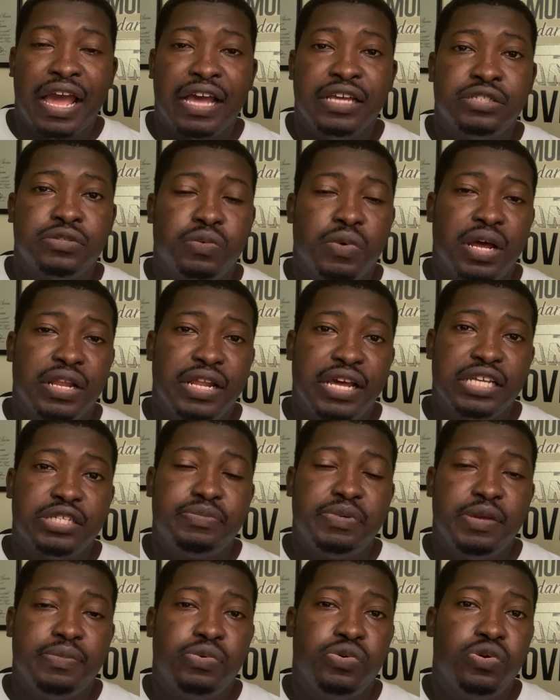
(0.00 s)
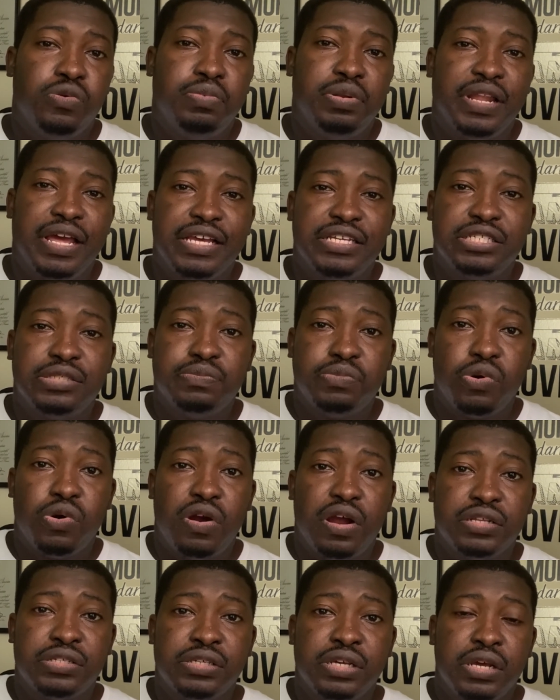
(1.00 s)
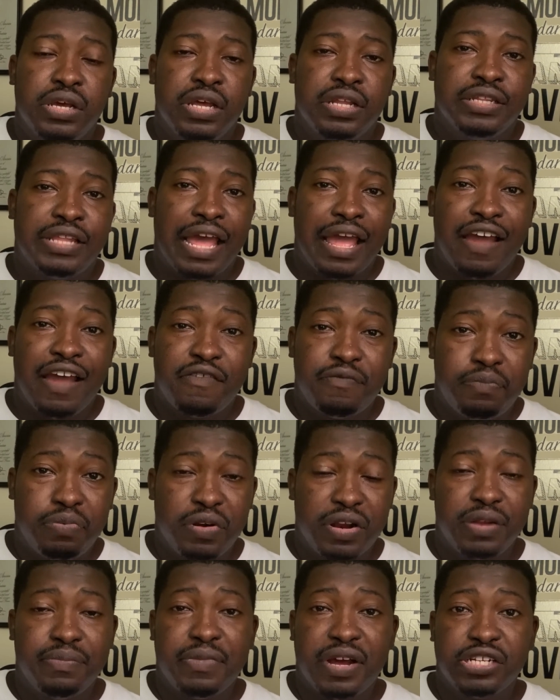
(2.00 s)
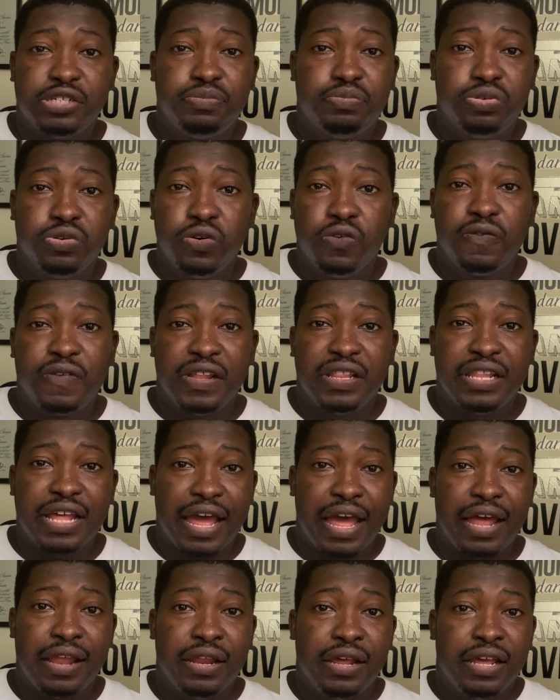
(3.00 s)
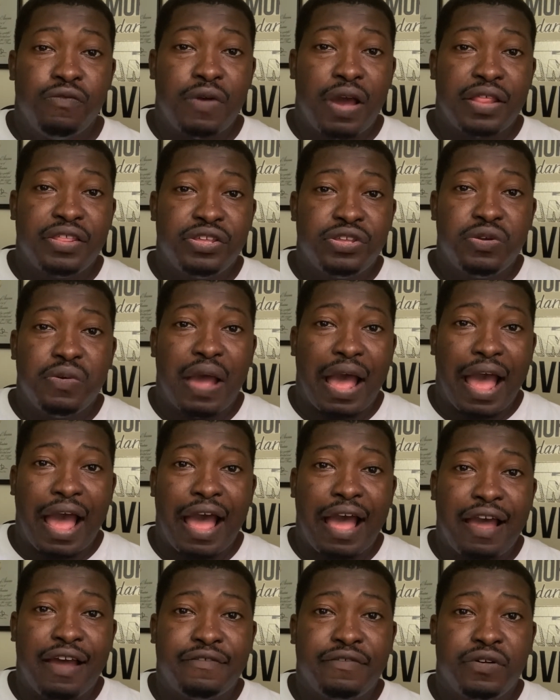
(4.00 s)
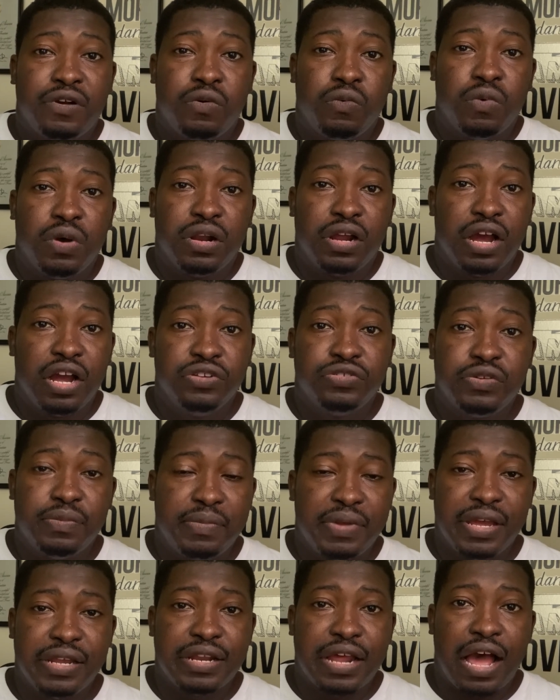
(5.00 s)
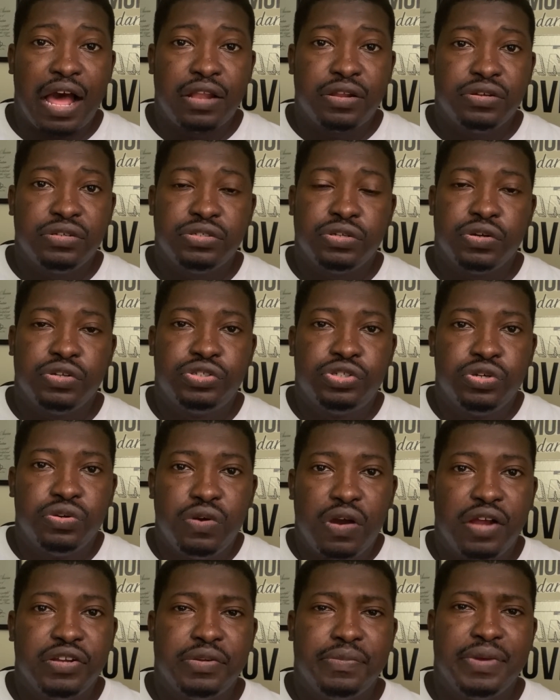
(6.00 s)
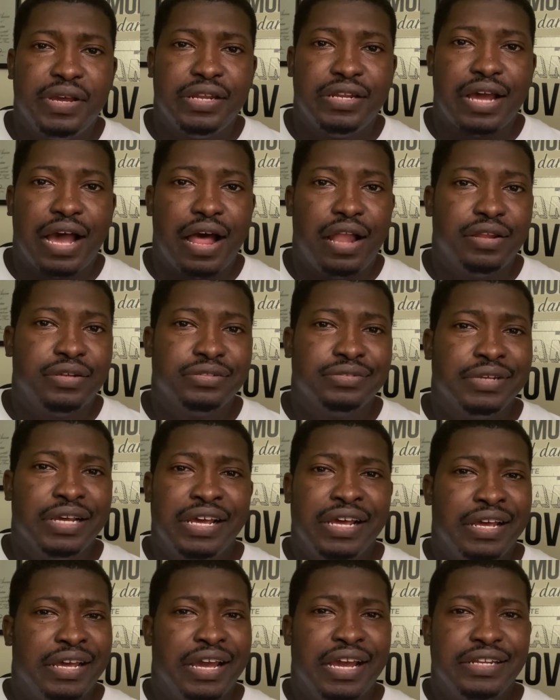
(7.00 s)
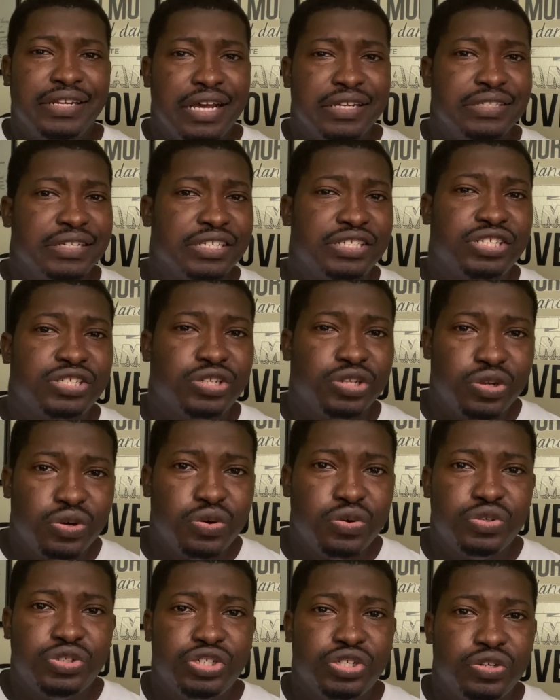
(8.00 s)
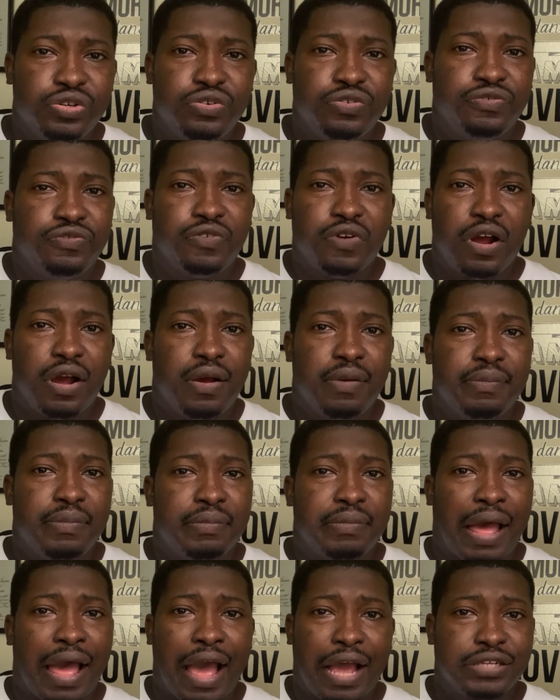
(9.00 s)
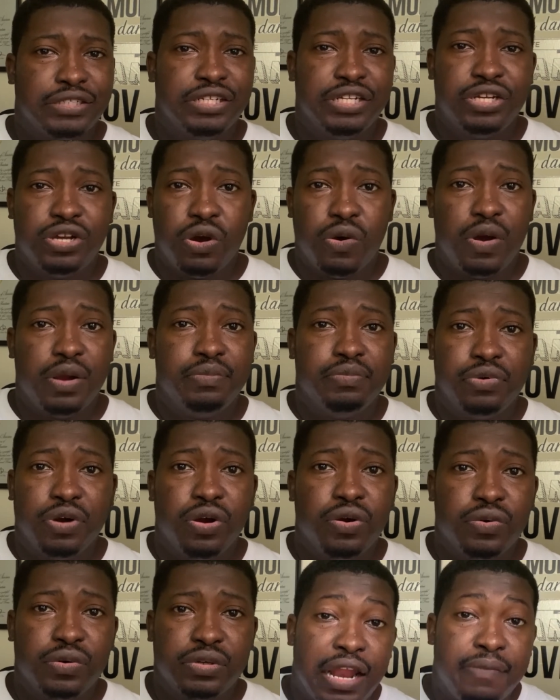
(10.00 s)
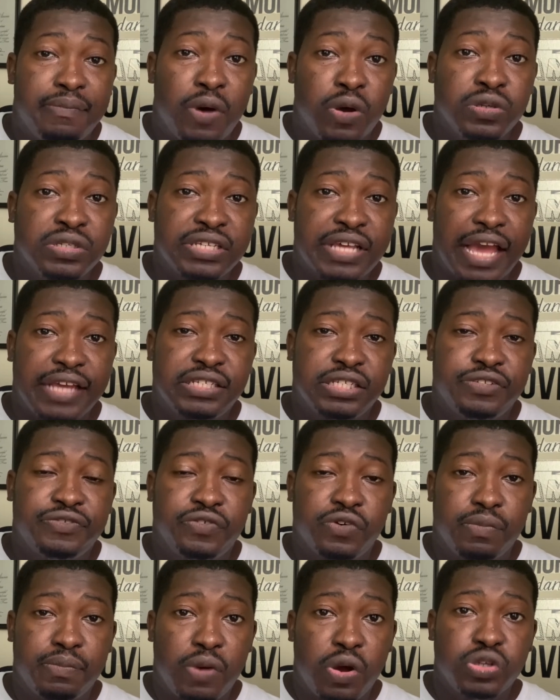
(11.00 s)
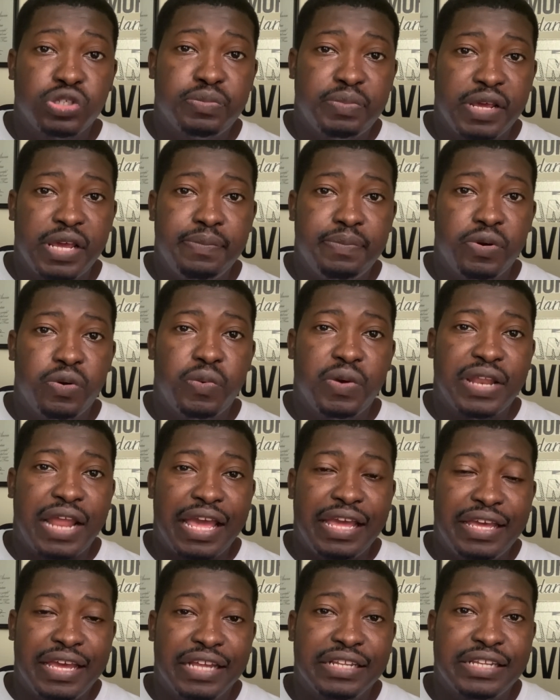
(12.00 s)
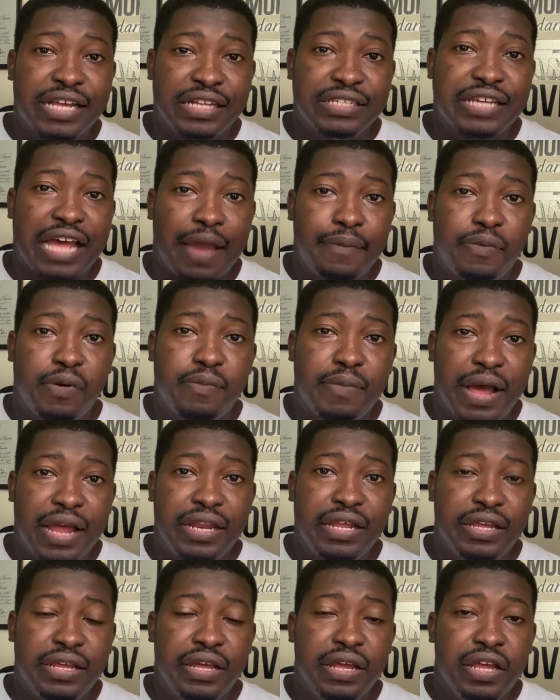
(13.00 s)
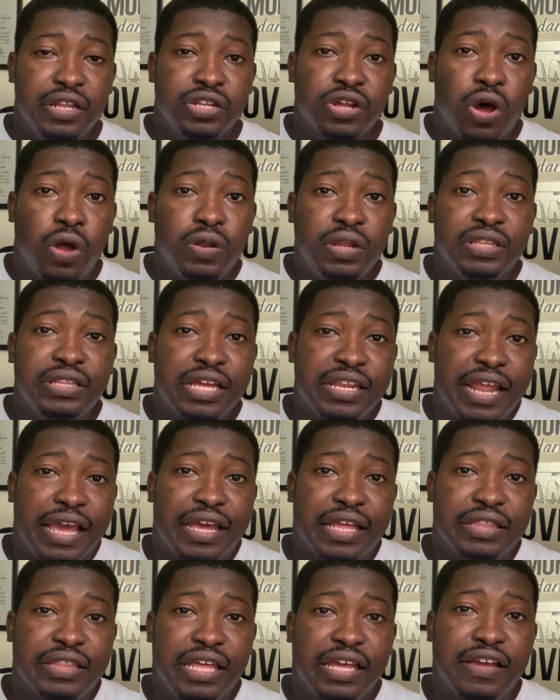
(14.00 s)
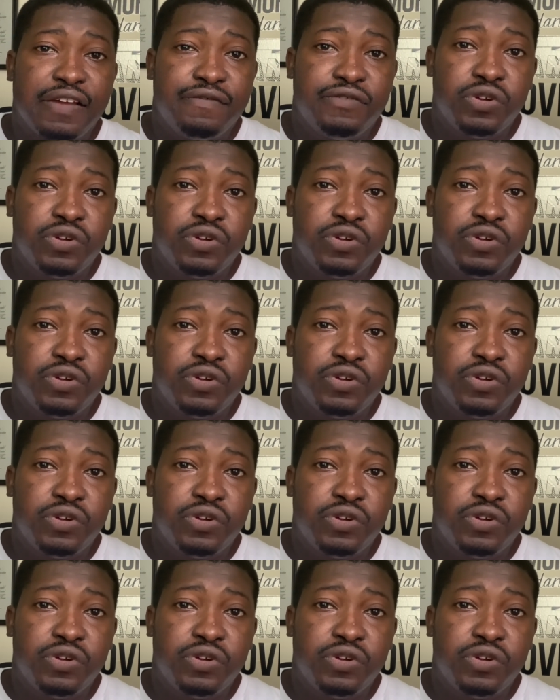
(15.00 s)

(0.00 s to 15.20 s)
as well as people who play sports, they have pretty much proven that whether you have $100 million or $200 million, it doesn't exclude you from actually going broke. And in most cases, for most people, when they get that type of money, the only thing they can think